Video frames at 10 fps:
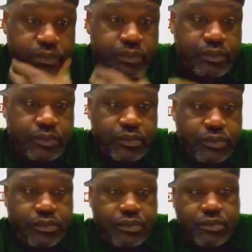
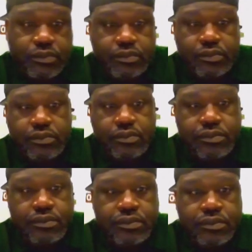
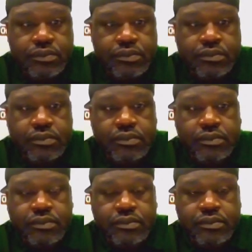
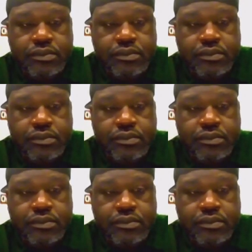No words are spoken by the person on screen.